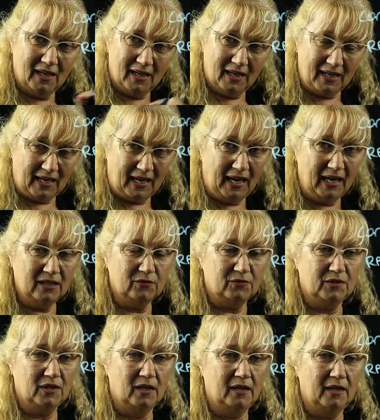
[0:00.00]
ahead of
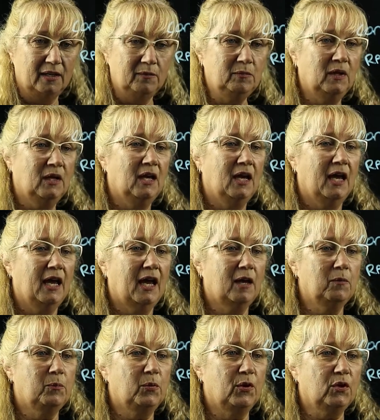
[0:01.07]
time
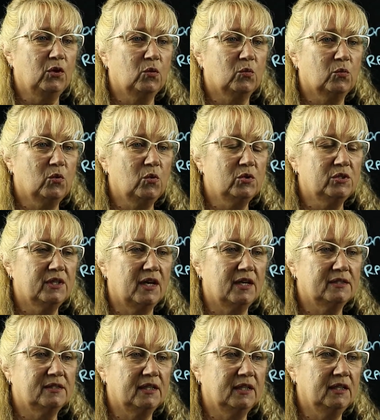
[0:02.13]
and put your raw
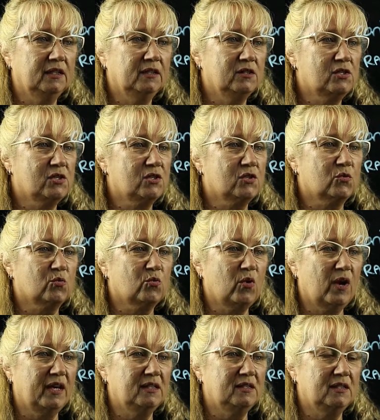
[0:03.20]
data
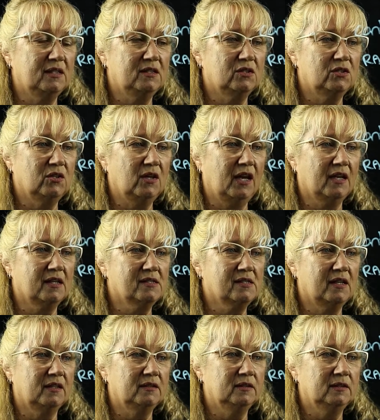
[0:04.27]
straight into
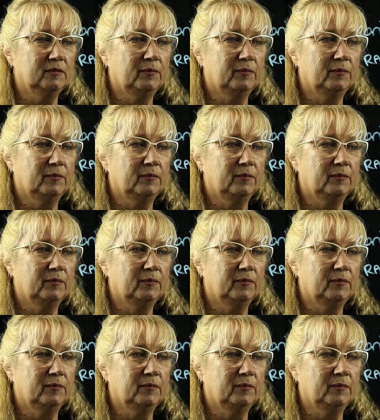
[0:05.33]
Excel,